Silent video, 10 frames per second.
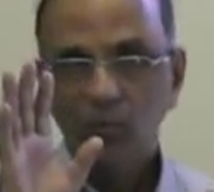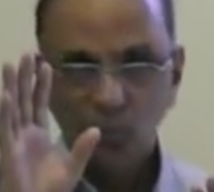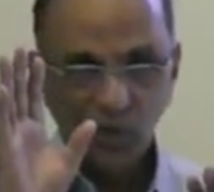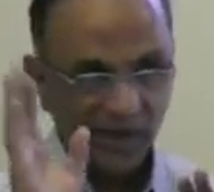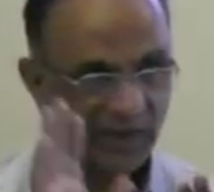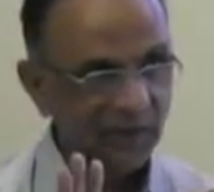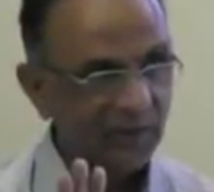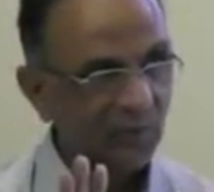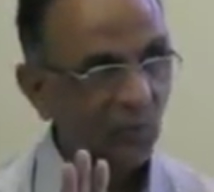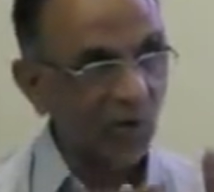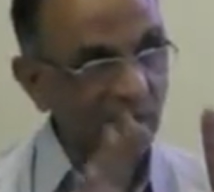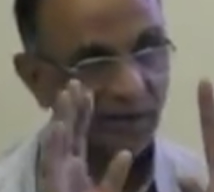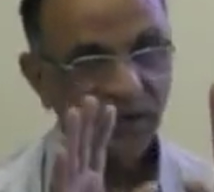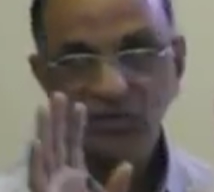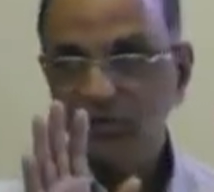Why, what
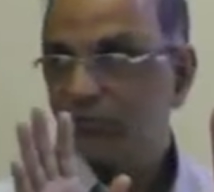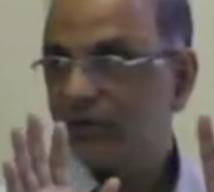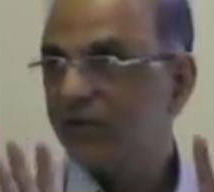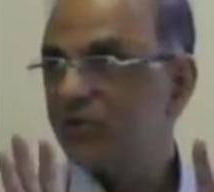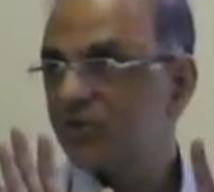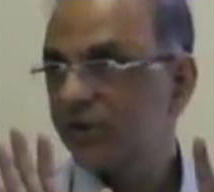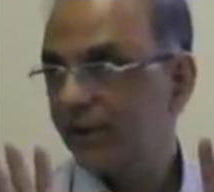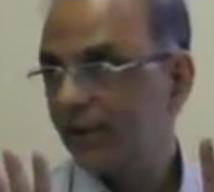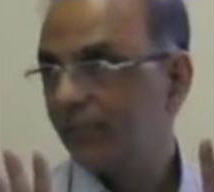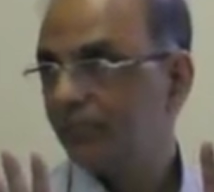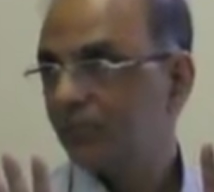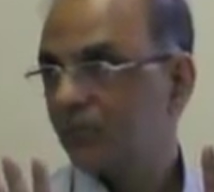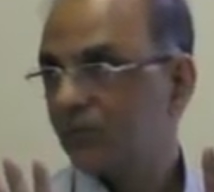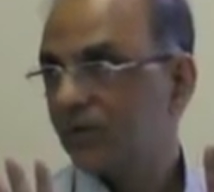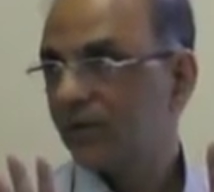is a French scale?
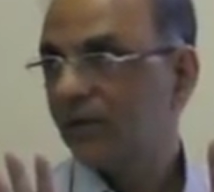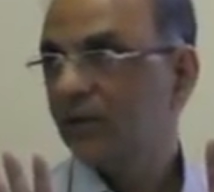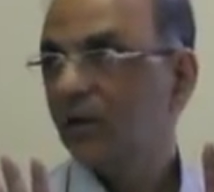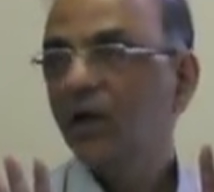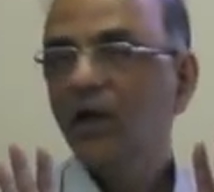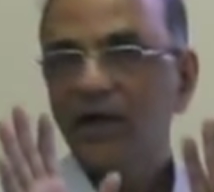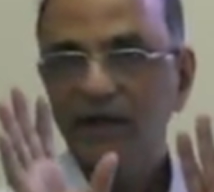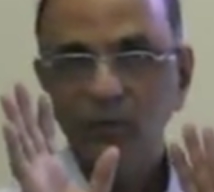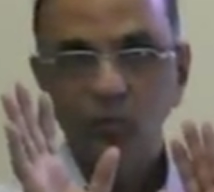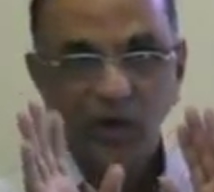Yeah? And